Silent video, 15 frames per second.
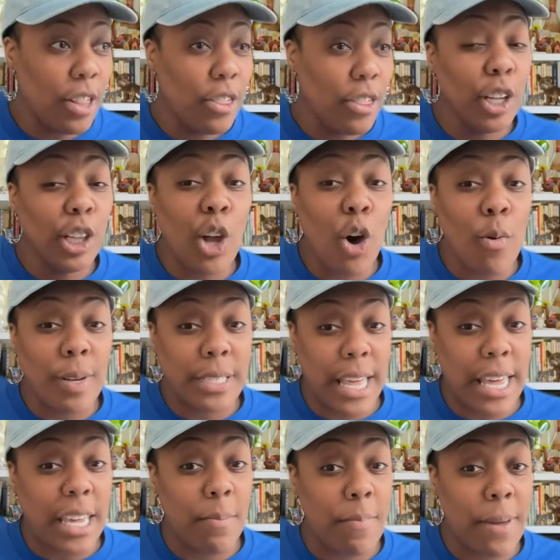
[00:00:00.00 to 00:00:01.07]
The lowest
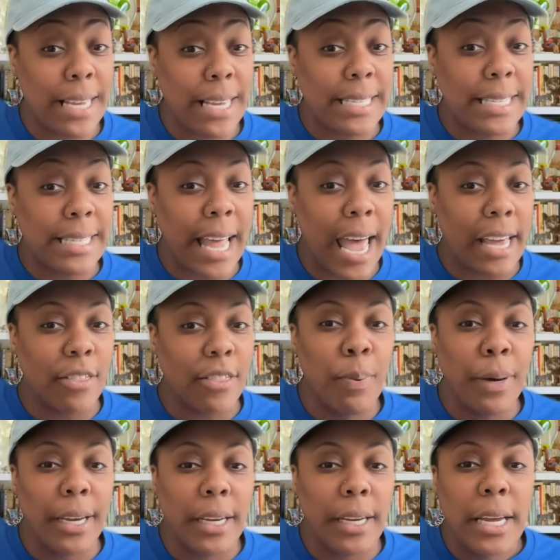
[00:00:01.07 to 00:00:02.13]
they can be is ninth.
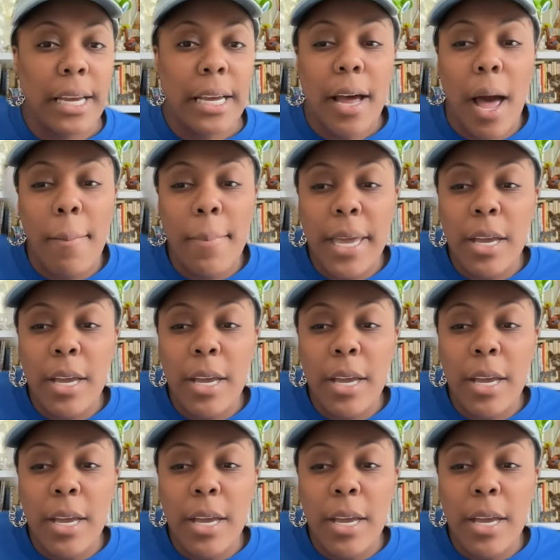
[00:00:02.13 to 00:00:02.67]
But well, I mean,